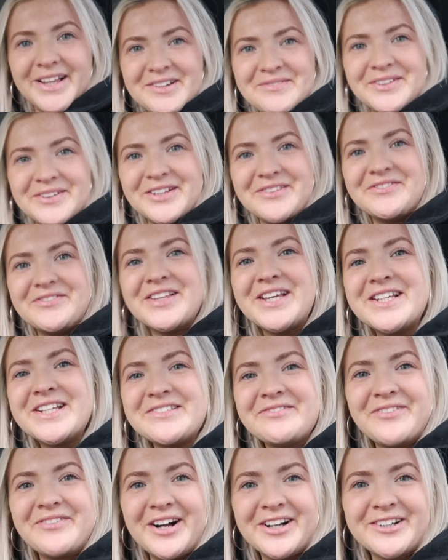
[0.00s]
my lovelies,
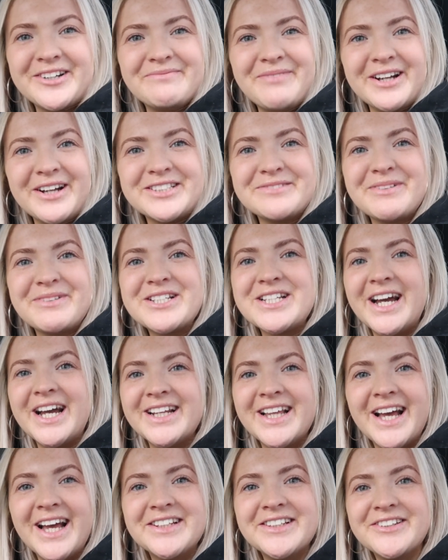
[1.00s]
welcome back to my
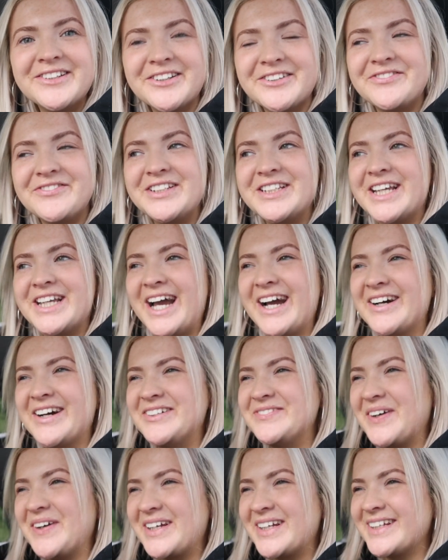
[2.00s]
channel and another video. Oh
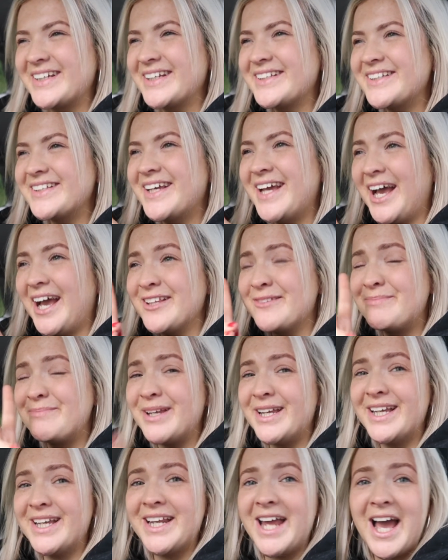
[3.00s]
my goodness, it has
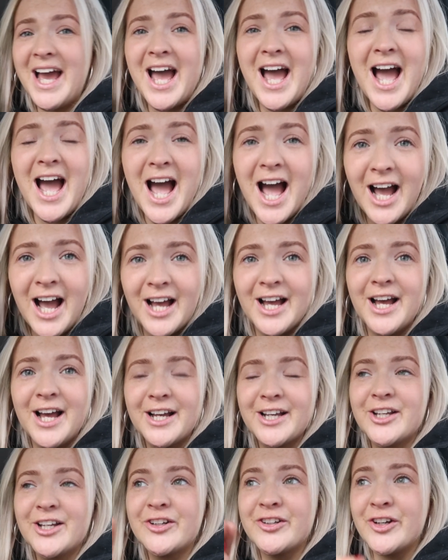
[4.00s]
been a
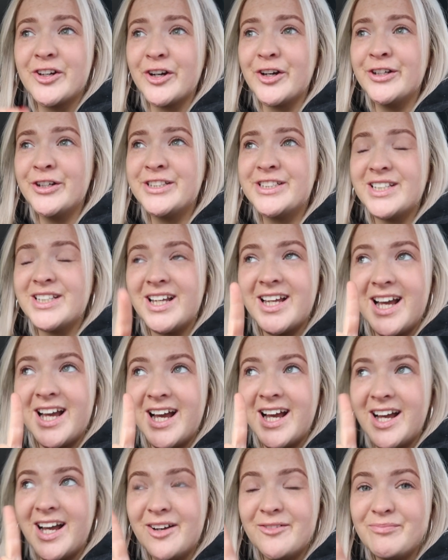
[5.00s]
good,
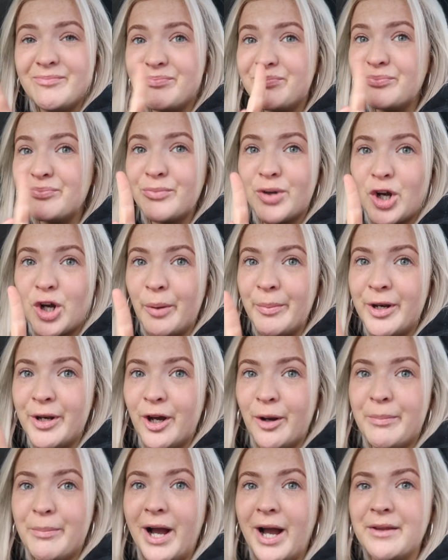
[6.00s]
we're coming
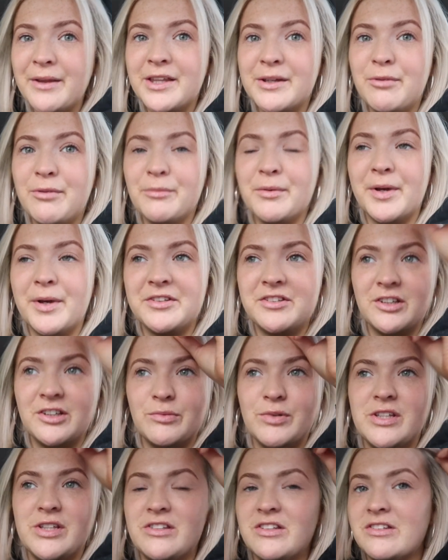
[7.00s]
up I think probably about 6
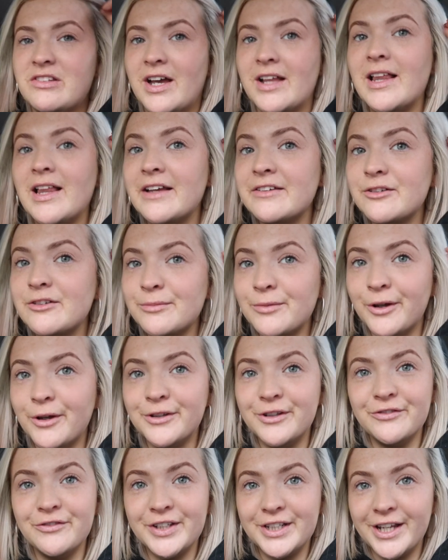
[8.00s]
weeks since I last
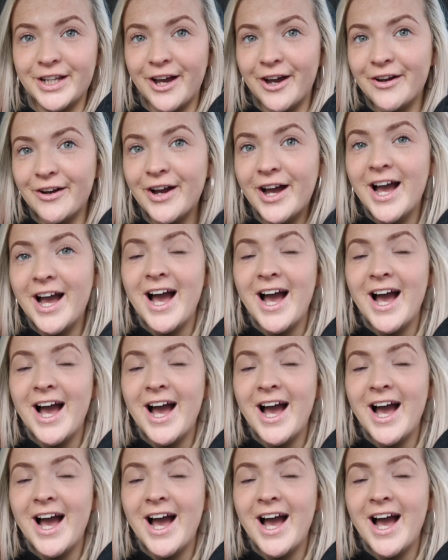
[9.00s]
uploaded a video.